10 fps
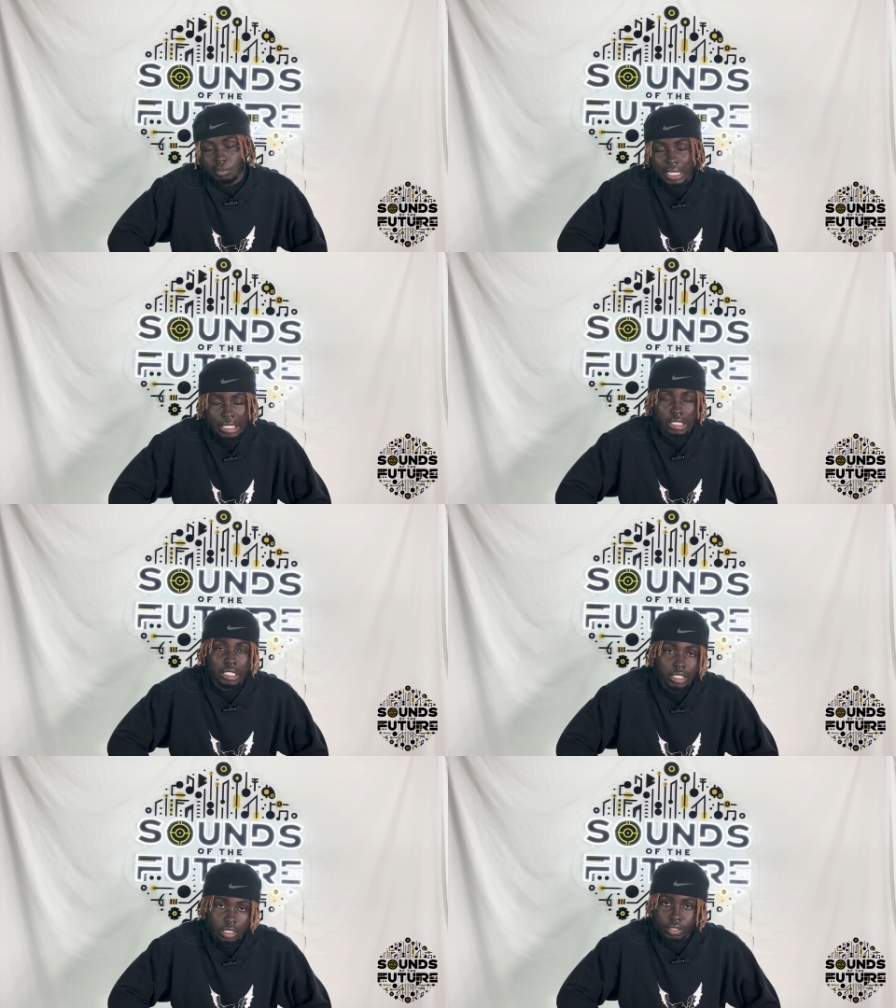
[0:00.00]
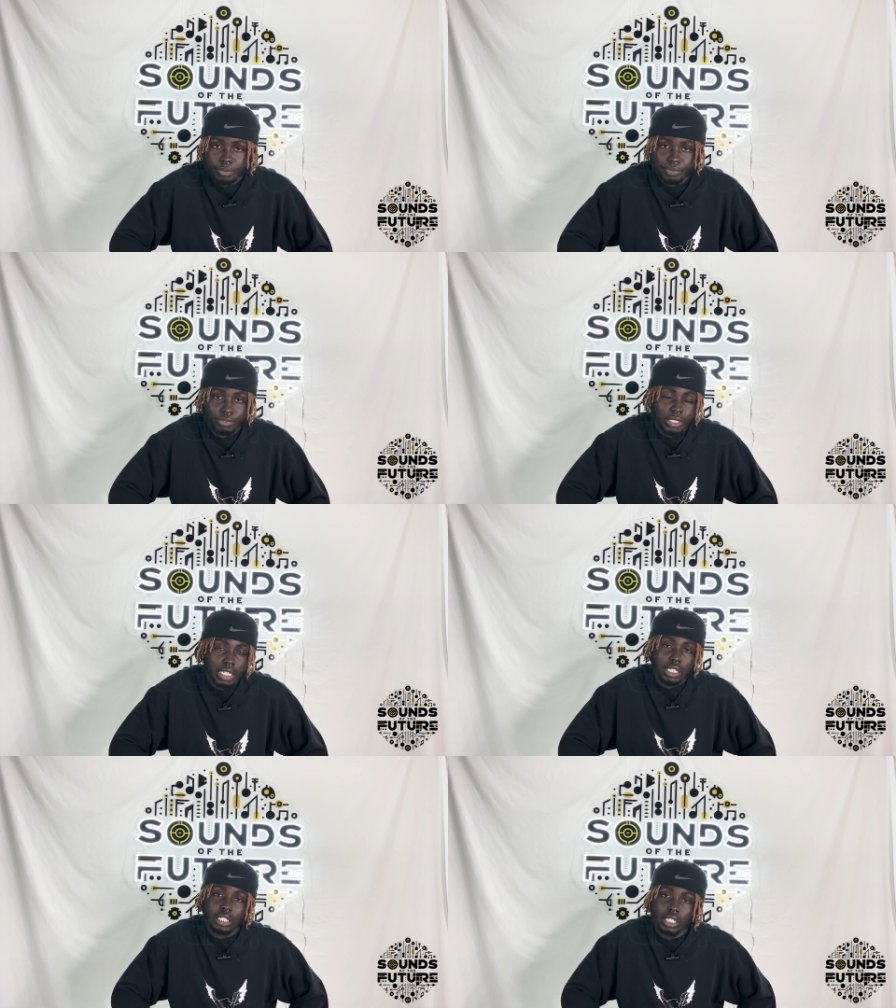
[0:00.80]
Make a list,
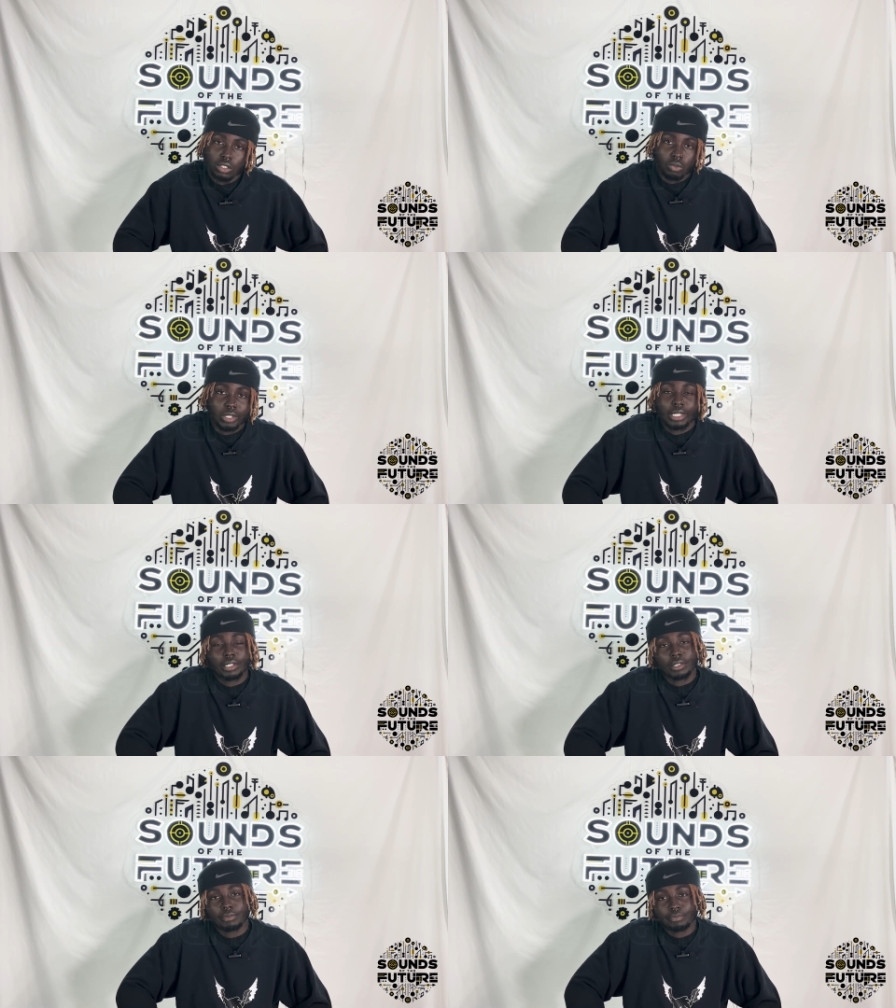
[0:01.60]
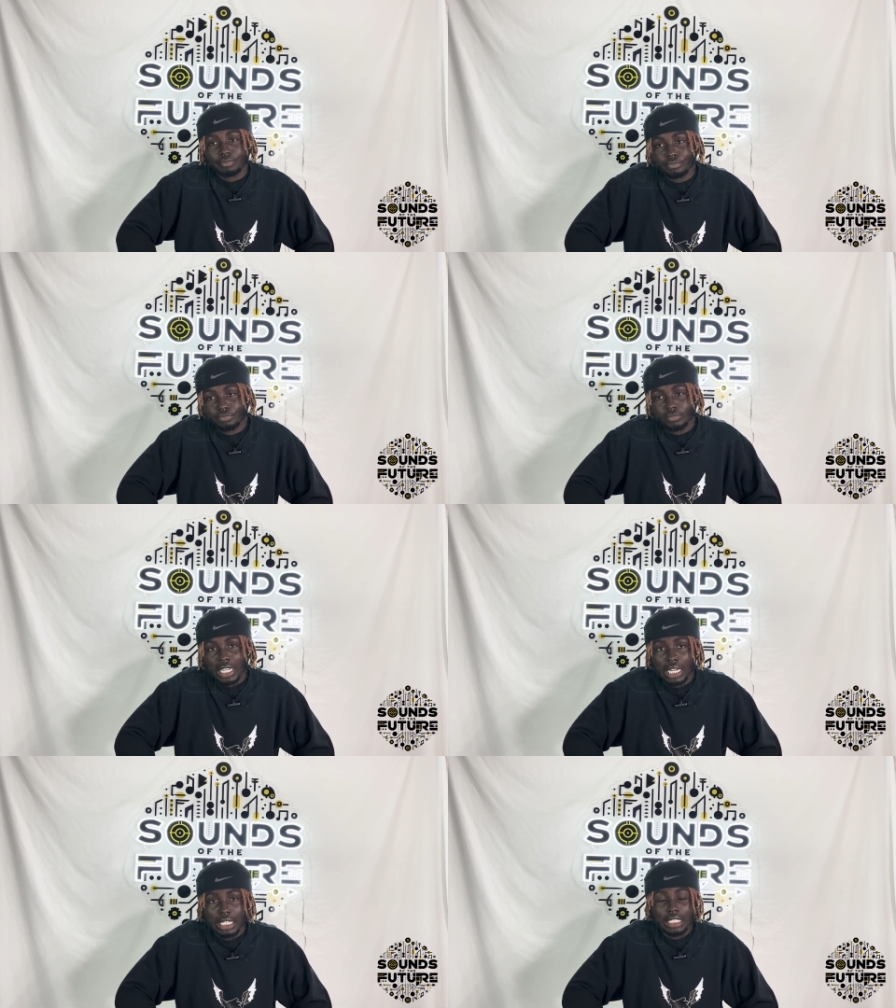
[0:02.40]
10 things you like.
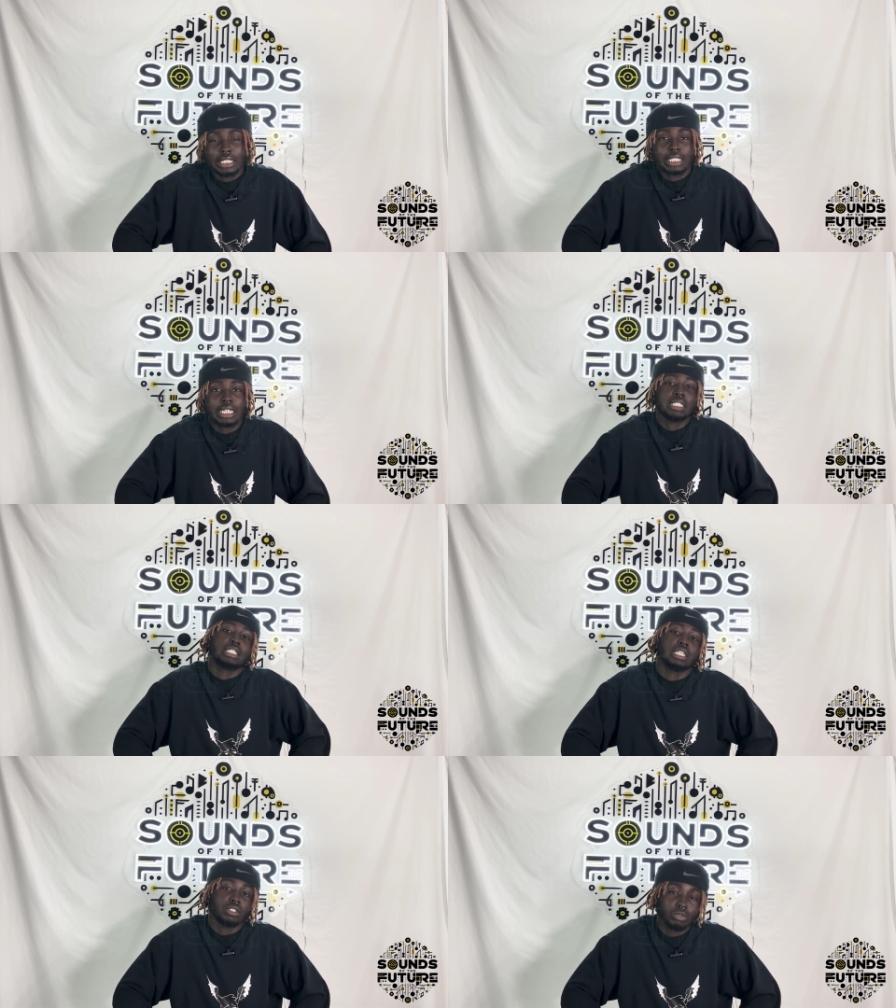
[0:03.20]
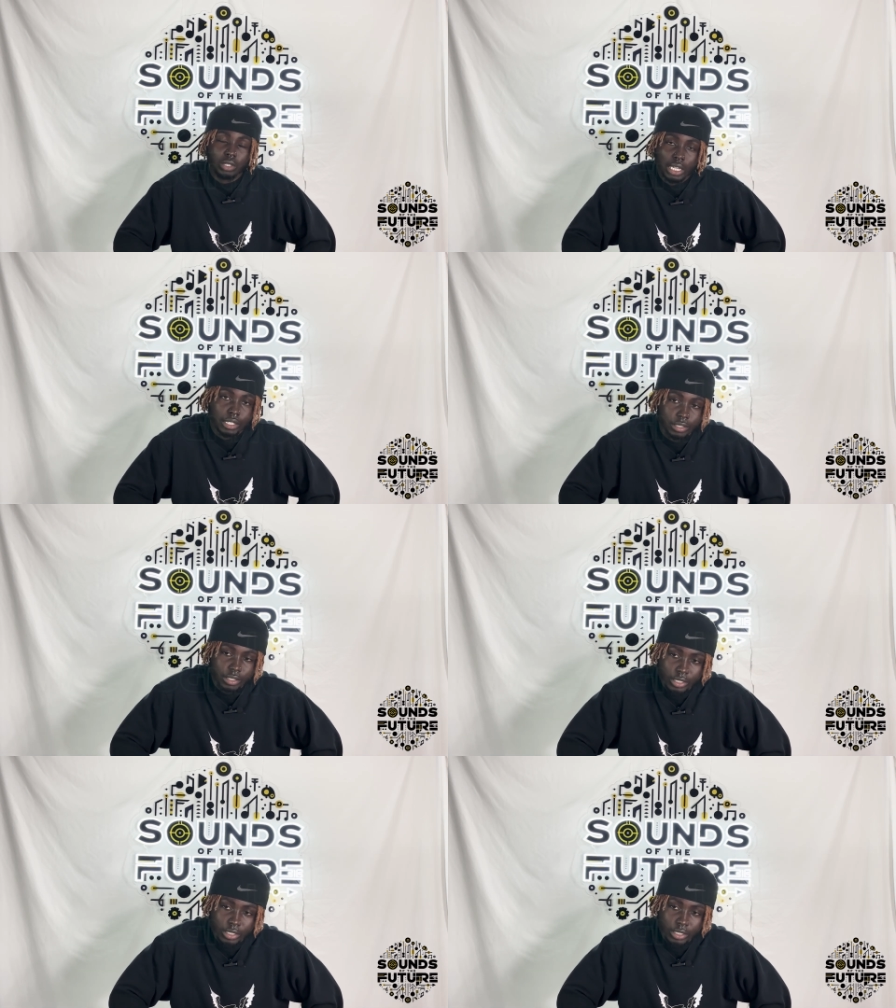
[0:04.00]
Out of these 10 things you like,